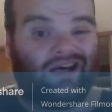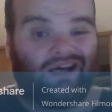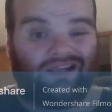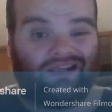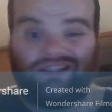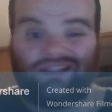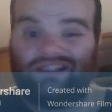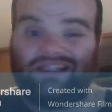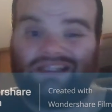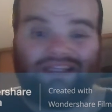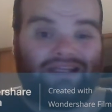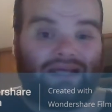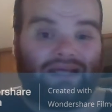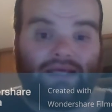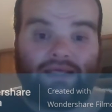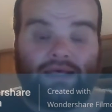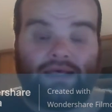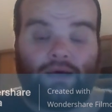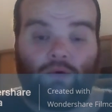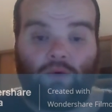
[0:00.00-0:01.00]
I just didn't
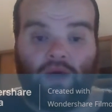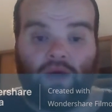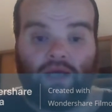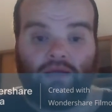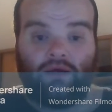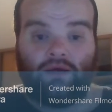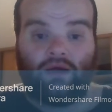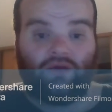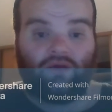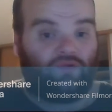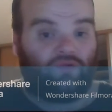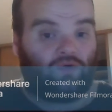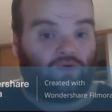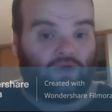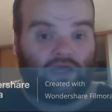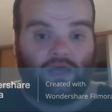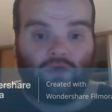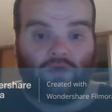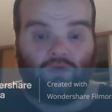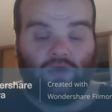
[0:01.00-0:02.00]
like Getaway. I
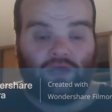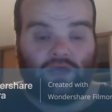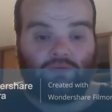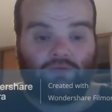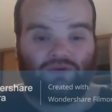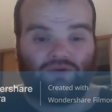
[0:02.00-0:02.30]
thought Getaway